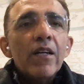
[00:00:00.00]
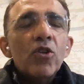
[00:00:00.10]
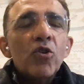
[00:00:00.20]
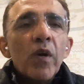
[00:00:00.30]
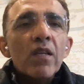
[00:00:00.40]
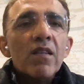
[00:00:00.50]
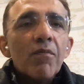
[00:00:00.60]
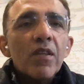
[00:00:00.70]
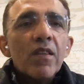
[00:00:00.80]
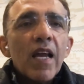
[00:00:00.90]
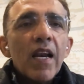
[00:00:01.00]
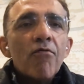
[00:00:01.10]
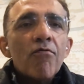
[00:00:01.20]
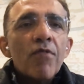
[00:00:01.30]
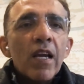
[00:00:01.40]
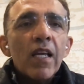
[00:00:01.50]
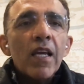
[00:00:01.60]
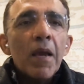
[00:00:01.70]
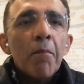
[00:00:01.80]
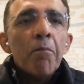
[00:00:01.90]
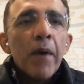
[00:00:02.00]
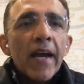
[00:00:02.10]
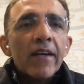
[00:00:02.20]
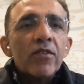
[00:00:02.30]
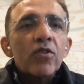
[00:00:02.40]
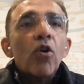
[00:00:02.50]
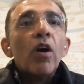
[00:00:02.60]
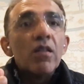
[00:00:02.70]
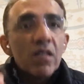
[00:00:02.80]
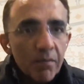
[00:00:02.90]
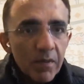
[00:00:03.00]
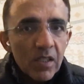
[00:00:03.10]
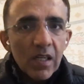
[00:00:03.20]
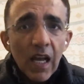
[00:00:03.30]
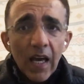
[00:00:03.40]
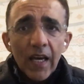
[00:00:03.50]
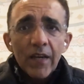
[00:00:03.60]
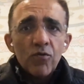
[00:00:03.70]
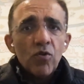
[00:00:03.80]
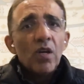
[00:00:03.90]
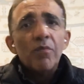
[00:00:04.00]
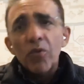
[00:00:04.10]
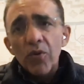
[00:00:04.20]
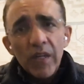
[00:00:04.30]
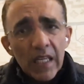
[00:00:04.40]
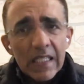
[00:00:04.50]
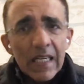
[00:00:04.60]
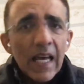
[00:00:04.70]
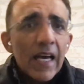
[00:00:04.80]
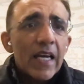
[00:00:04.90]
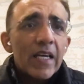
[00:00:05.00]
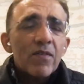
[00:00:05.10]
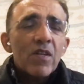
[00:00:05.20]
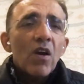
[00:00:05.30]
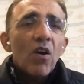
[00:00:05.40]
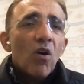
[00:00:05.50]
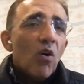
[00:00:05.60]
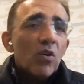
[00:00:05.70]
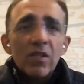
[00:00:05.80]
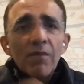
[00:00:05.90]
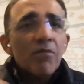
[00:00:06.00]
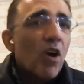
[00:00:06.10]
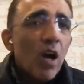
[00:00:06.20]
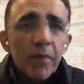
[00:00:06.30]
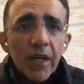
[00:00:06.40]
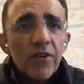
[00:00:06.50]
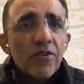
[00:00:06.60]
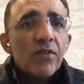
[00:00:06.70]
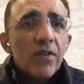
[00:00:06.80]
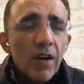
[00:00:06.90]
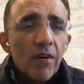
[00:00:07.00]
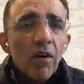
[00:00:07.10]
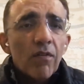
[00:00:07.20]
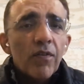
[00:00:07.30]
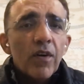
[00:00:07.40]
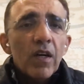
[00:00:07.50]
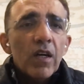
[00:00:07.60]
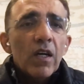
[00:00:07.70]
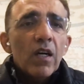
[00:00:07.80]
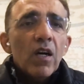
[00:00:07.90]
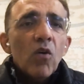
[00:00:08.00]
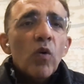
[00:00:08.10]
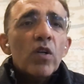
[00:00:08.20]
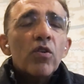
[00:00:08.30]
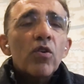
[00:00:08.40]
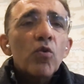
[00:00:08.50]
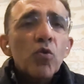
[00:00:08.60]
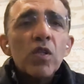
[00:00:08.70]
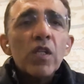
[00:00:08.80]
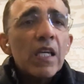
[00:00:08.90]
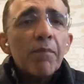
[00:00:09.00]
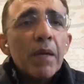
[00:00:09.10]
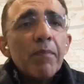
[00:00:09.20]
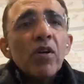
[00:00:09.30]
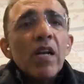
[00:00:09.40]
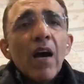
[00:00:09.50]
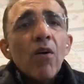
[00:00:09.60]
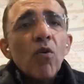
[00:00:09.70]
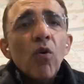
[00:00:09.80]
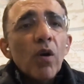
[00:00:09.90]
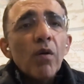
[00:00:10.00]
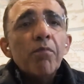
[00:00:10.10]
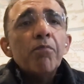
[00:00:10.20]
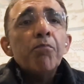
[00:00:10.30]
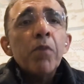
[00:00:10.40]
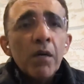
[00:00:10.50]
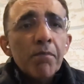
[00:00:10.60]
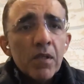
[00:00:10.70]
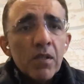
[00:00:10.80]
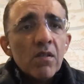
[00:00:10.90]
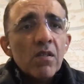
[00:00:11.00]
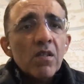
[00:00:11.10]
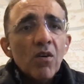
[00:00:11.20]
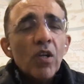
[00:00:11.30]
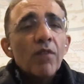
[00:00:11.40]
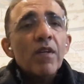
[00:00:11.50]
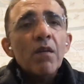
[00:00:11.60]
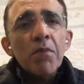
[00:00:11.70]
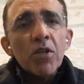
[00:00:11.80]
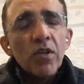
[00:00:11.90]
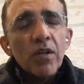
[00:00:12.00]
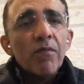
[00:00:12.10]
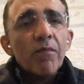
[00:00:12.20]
doing something that really impacts your customers' lives, your community's lives, or some combination thereof. What loosely people now call purpose or even a mission,